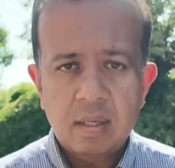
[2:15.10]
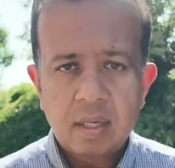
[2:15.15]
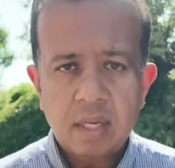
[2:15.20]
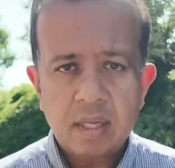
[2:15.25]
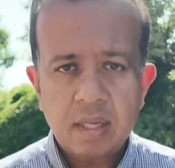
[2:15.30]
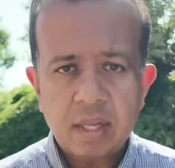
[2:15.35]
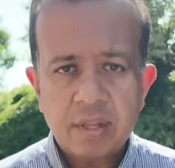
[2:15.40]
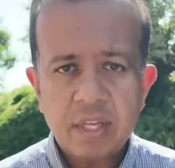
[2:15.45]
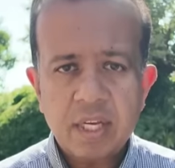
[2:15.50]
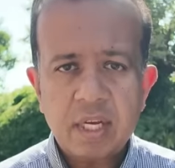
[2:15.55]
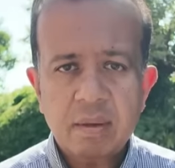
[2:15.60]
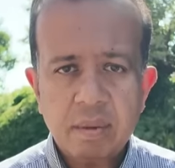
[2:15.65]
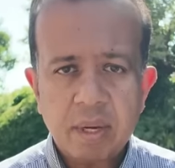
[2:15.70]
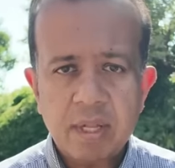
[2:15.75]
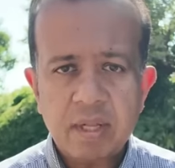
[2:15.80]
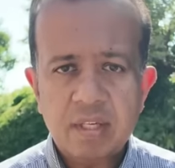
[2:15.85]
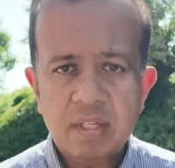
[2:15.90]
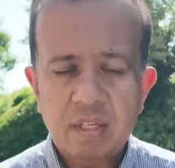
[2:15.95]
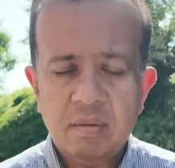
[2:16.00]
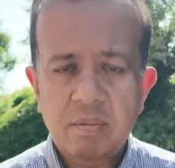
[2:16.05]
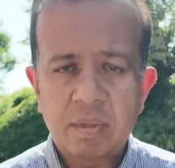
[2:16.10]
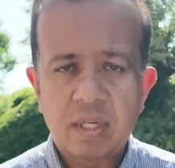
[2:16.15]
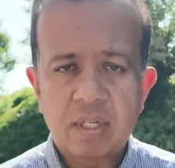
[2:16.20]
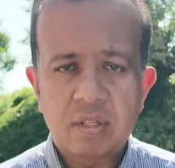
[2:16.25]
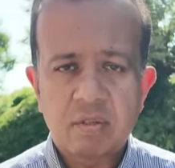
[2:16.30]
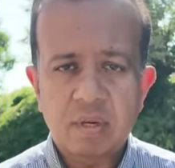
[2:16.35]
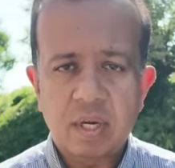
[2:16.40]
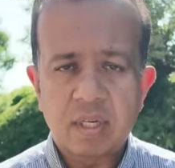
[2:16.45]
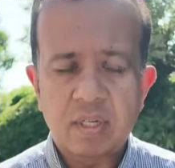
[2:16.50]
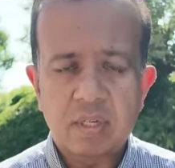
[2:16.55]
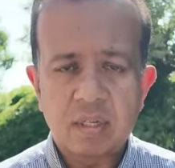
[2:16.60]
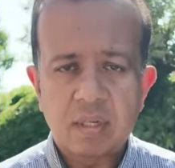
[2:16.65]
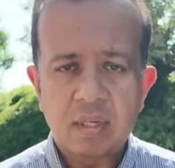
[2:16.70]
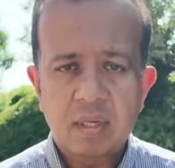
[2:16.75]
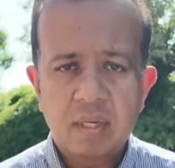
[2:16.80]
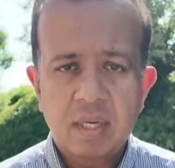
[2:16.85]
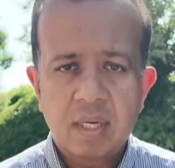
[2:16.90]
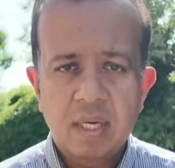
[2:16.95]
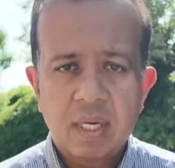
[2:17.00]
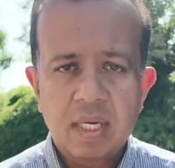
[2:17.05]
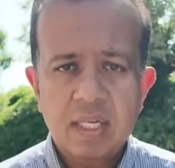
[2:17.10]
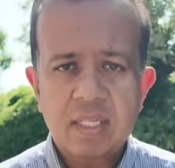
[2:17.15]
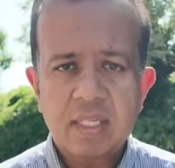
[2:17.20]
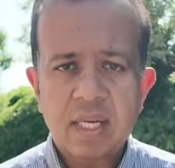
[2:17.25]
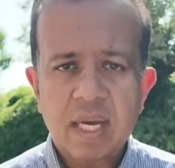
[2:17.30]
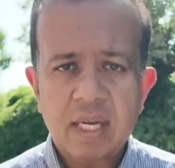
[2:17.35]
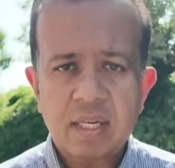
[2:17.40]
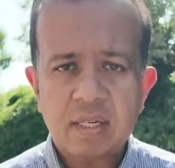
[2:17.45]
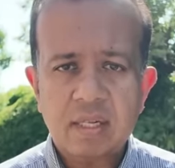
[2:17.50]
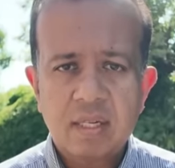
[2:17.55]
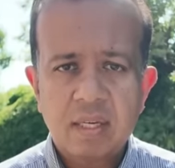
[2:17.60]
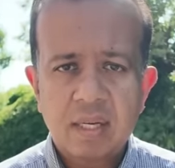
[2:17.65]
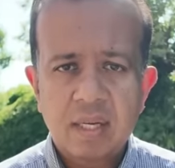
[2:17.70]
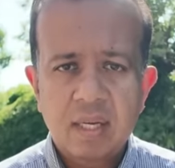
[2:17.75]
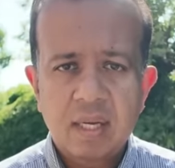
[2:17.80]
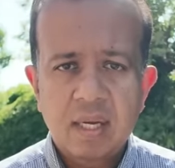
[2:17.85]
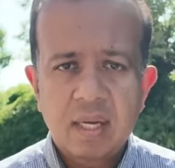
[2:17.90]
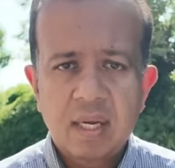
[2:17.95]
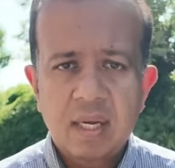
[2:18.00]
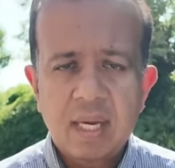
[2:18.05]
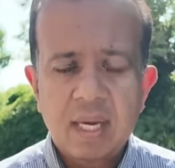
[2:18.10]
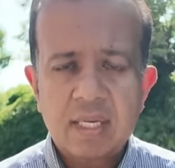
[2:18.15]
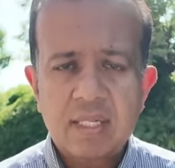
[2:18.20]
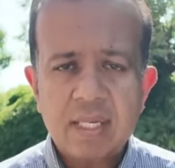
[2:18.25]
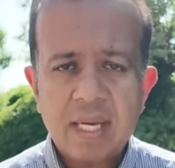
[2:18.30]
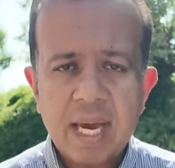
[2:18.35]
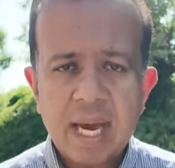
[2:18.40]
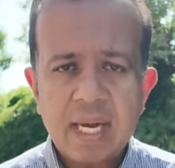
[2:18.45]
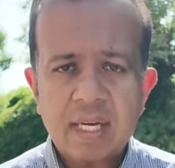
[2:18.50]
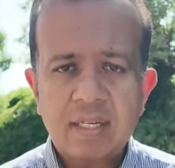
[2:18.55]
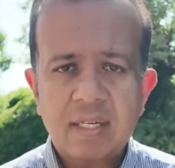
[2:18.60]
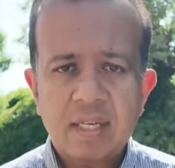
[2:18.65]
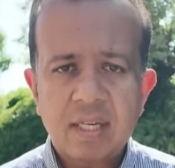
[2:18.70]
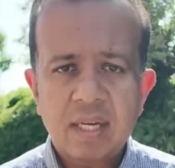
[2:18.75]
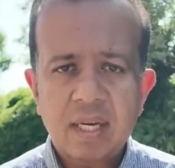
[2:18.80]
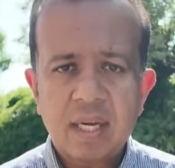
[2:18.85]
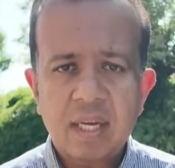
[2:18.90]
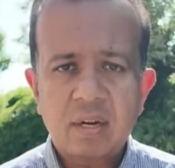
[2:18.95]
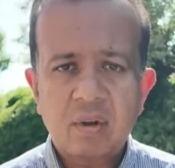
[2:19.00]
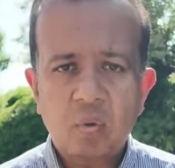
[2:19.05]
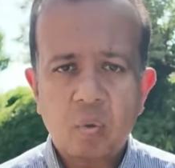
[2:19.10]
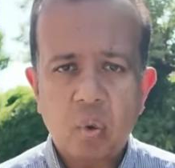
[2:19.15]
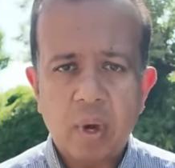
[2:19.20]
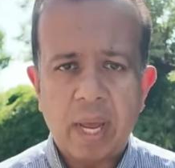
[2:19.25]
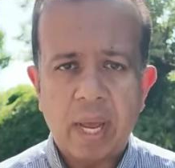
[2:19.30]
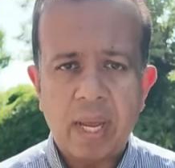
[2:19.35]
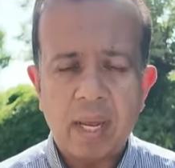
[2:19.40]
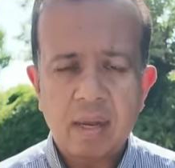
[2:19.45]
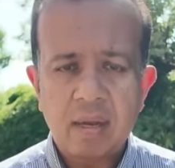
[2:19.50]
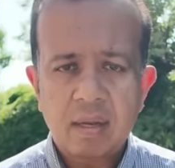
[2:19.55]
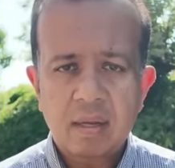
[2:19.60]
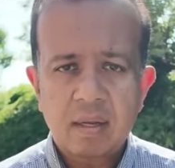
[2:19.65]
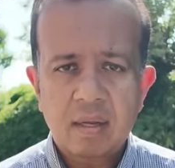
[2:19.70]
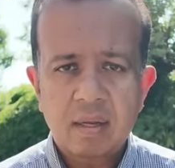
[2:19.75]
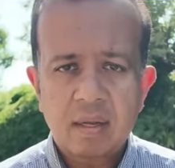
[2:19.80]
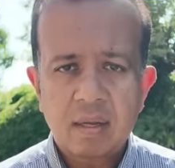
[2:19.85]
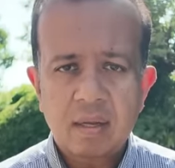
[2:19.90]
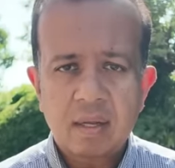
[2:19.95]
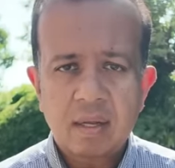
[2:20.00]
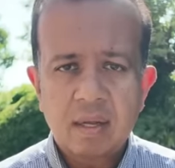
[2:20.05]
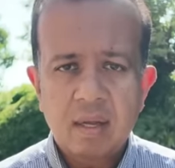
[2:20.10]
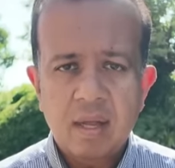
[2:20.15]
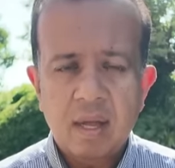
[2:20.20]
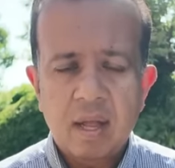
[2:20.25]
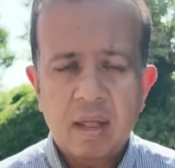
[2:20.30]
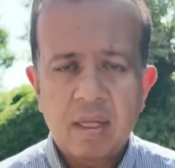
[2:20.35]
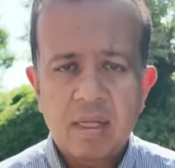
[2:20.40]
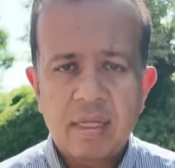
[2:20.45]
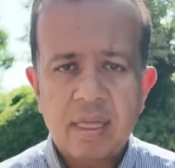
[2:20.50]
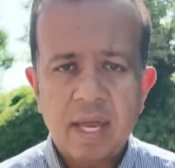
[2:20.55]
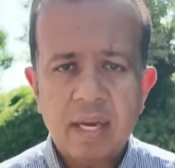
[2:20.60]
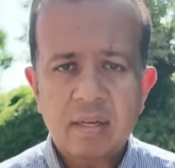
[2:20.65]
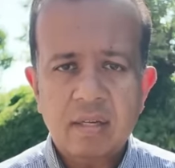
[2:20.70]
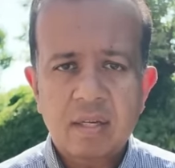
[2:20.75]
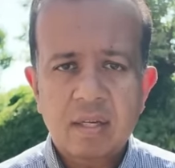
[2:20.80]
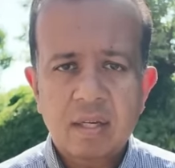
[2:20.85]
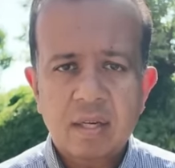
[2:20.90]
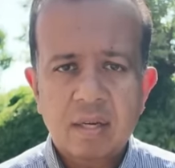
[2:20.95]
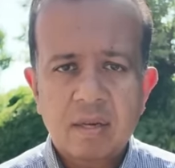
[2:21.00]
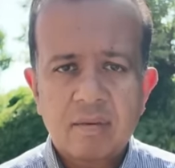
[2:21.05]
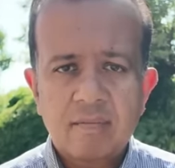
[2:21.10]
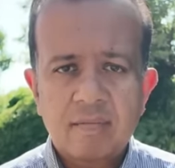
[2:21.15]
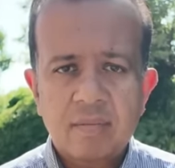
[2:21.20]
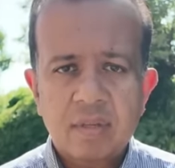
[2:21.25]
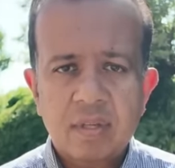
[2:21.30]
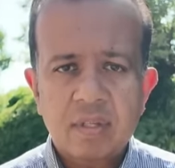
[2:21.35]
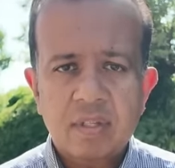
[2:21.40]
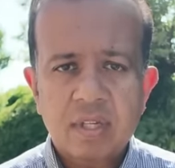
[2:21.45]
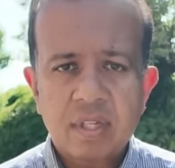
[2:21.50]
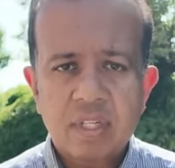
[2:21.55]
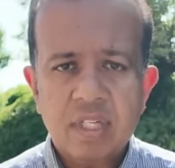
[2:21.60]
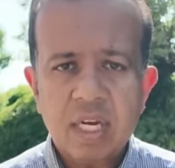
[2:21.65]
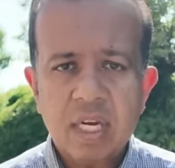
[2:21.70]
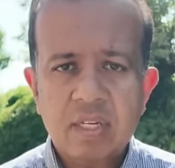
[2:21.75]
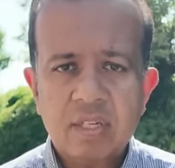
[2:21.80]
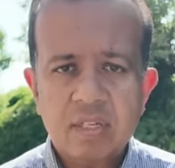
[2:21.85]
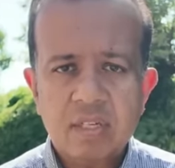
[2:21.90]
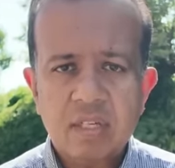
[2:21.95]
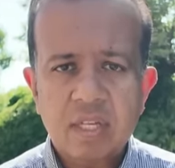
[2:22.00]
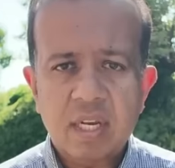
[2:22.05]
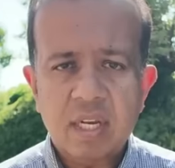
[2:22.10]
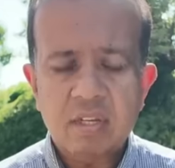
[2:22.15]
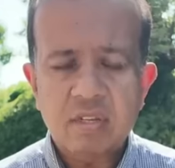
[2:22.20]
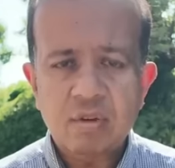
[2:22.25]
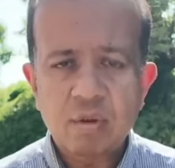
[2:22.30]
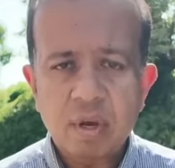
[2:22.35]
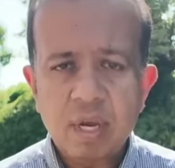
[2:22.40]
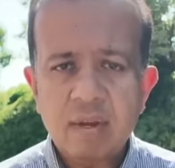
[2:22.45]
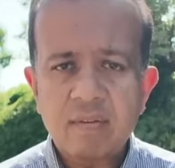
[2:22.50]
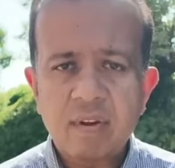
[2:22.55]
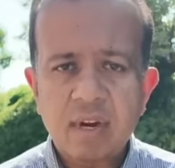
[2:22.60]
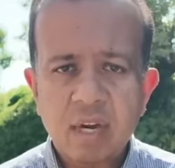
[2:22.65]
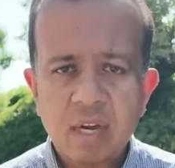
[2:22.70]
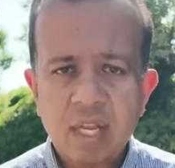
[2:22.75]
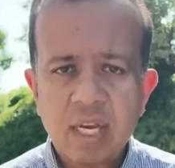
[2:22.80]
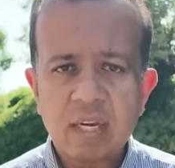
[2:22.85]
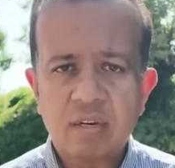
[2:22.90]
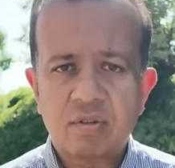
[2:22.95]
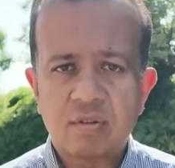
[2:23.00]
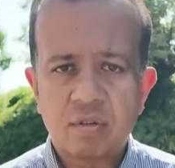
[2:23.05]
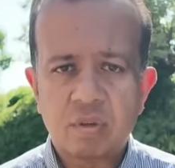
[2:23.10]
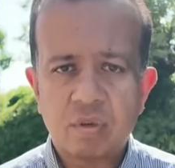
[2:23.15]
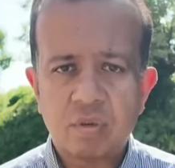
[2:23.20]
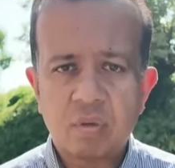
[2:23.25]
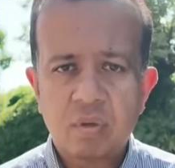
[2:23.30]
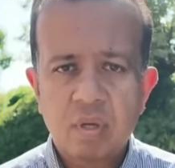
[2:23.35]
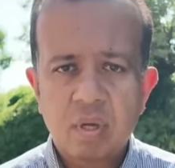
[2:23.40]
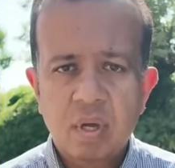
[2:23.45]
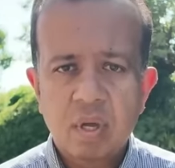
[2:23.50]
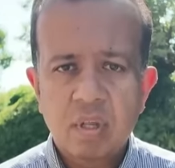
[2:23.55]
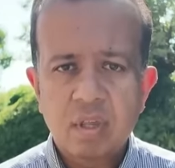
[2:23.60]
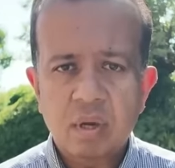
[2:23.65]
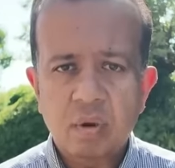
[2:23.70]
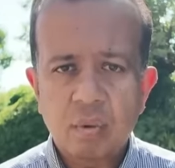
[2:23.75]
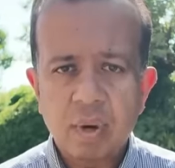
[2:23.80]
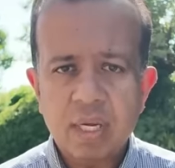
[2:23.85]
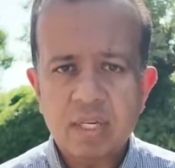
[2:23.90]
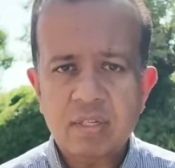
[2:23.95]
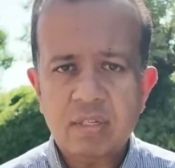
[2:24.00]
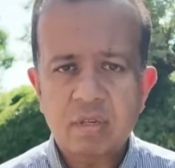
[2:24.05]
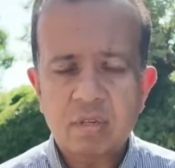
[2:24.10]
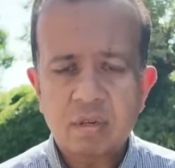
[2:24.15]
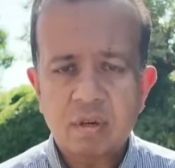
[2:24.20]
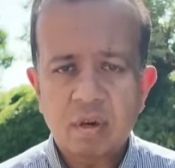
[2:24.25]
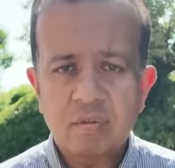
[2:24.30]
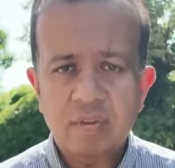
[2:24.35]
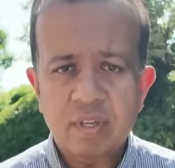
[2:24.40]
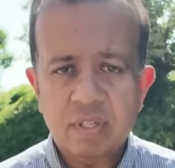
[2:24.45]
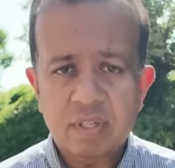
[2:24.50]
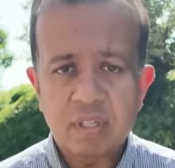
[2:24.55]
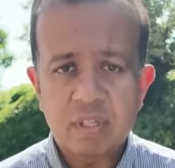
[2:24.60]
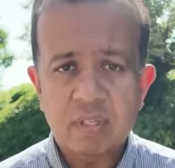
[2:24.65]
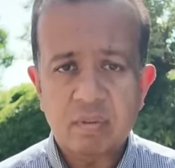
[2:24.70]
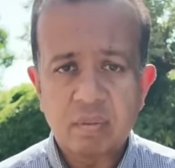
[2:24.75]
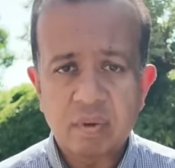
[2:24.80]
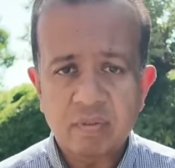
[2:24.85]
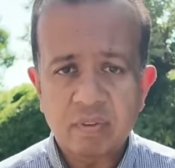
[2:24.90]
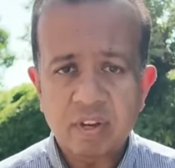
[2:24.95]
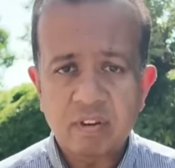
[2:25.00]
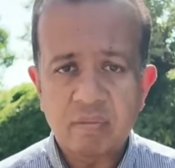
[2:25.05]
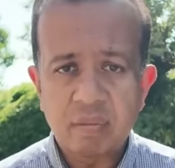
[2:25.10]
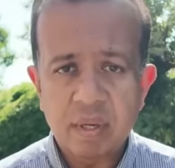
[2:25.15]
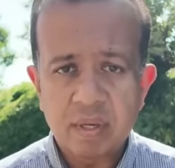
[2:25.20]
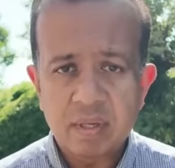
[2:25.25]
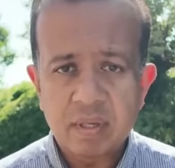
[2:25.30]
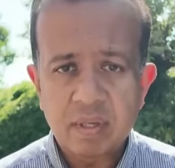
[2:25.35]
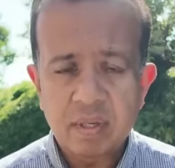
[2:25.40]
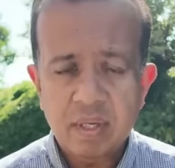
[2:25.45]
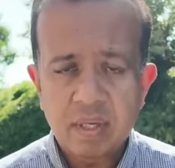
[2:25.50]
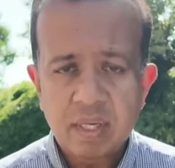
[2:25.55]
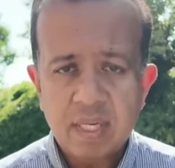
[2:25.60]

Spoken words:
Now the thing about this administration is that it's acting in a way that suggests that it's not even linked to the rest of the system of government.